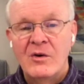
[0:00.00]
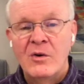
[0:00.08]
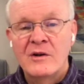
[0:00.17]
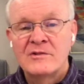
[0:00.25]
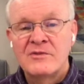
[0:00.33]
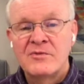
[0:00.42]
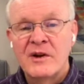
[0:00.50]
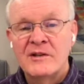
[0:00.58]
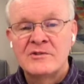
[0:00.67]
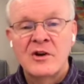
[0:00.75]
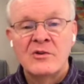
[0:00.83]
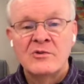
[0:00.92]
Or as the
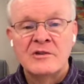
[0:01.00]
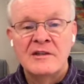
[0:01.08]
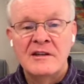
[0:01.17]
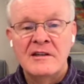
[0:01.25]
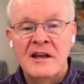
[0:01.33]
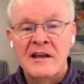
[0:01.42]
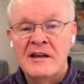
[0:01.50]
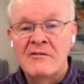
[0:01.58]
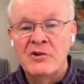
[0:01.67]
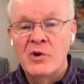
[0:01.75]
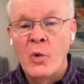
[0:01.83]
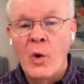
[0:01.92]
phrase goes, he never
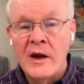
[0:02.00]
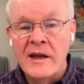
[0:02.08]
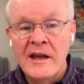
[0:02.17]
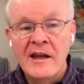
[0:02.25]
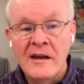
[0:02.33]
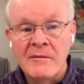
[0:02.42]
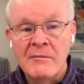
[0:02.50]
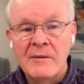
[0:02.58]
knew what hit him.